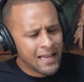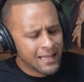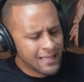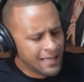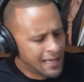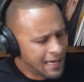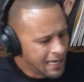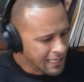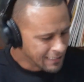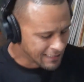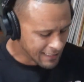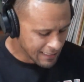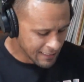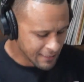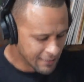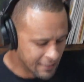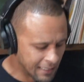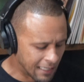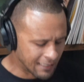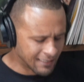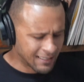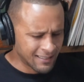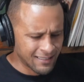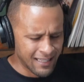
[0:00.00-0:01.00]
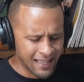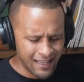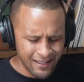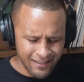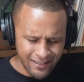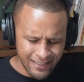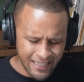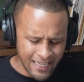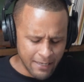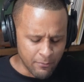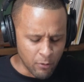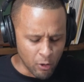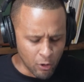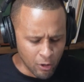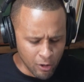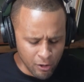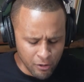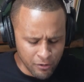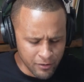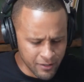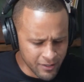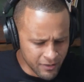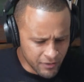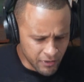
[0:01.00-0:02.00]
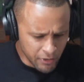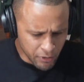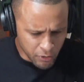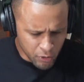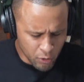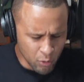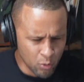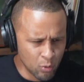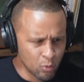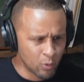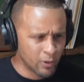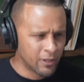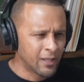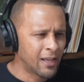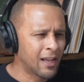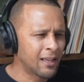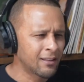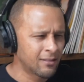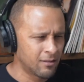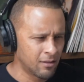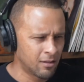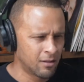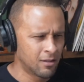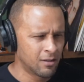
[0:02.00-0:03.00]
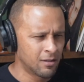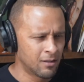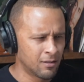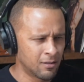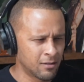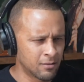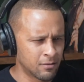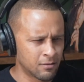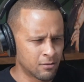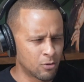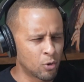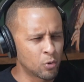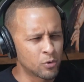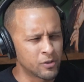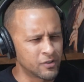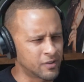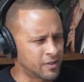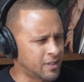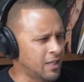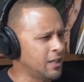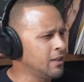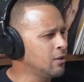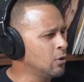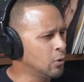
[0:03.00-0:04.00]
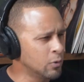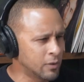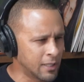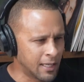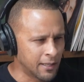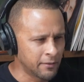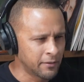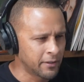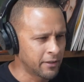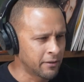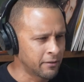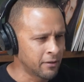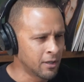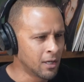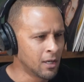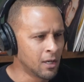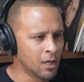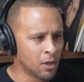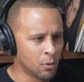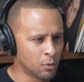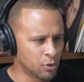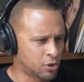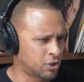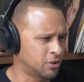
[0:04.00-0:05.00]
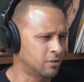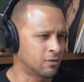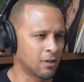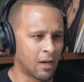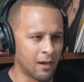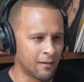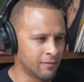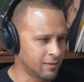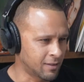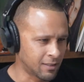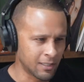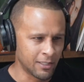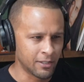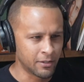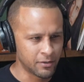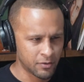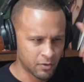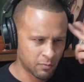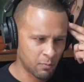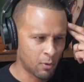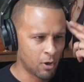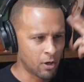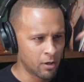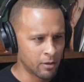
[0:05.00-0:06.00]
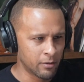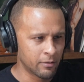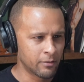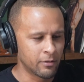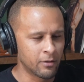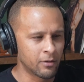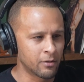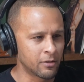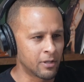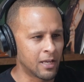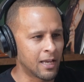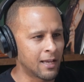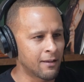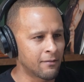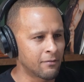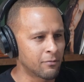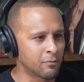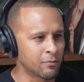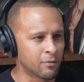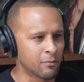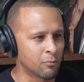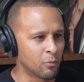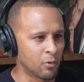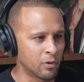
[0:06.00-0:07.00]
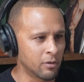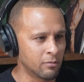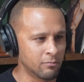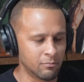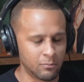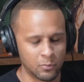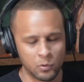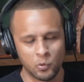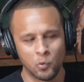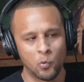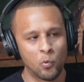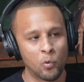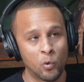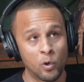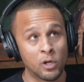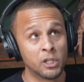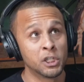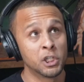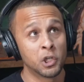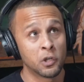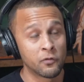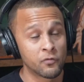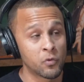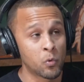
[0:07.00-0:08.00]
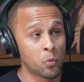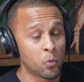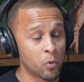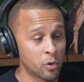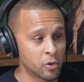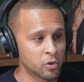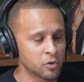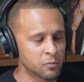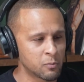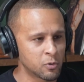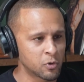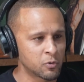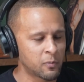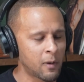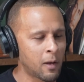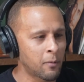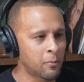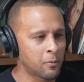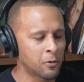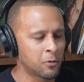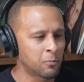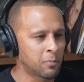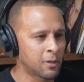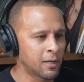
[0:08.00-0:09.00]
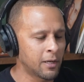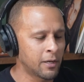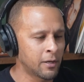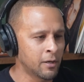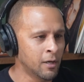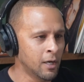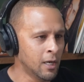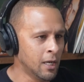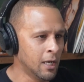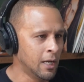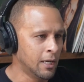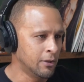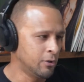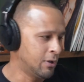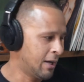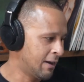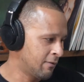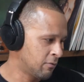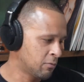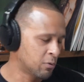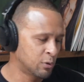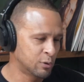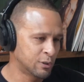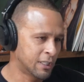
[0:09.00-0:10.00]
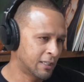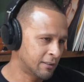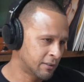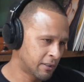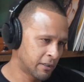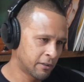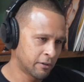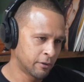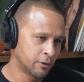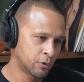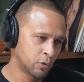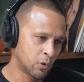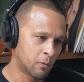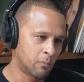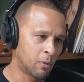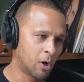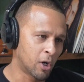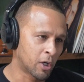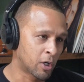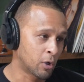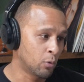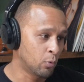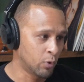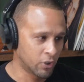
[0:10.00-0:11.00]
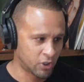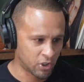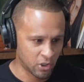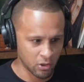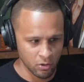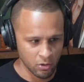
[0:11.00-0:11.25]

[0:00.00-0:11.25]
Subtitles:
Yeah. I think they had a game earlier this year too, where they had Golden State go down there, which is obviously smart. You know, you have one of the world's most popular player, and you have him go down there into a market which